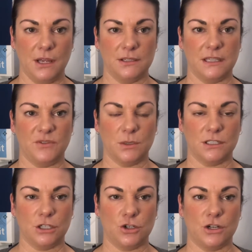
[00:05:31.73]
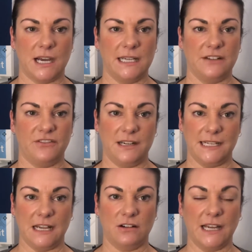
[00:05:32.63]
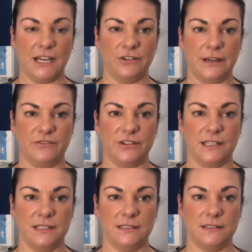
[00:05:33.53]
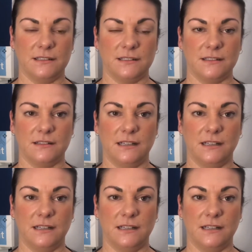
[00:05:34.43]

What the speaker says: So if you wanted to try a different day or night cream, for instance,